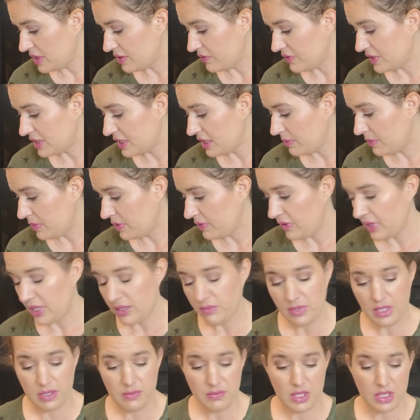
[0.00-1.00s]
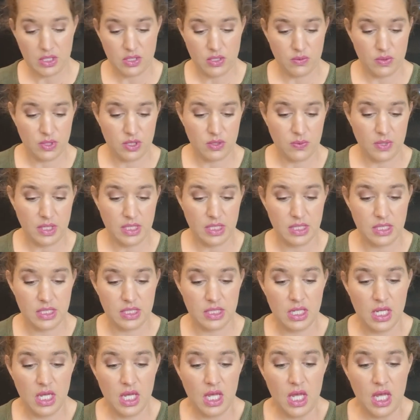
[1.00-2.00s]
of some of them, but I'm not sure which ones.
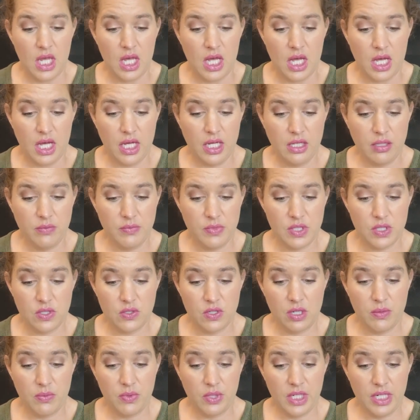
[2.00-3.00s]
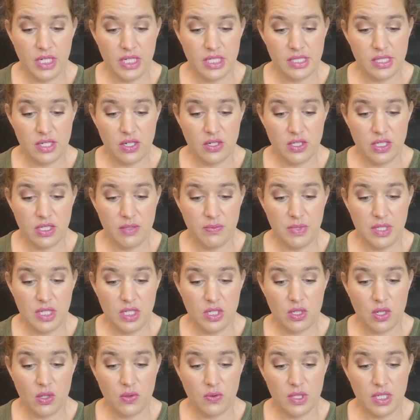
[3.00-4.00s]
Strawberry Serendipity
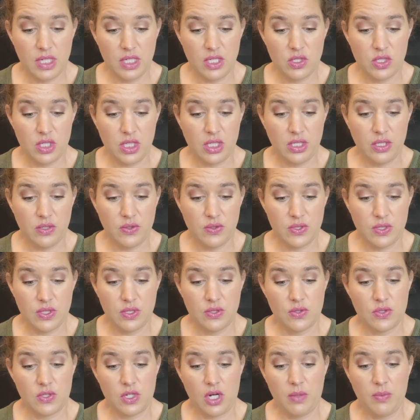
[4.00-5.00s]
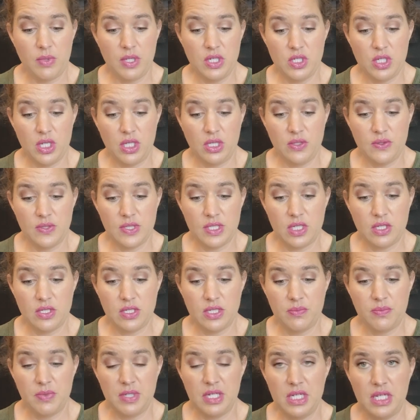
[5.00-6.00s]
Coconut Jello, so Strawberry Jello,
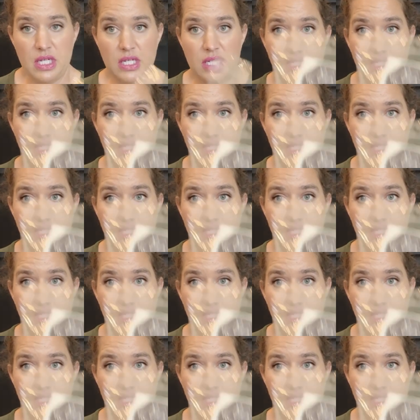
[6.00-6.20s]
Serendipity, and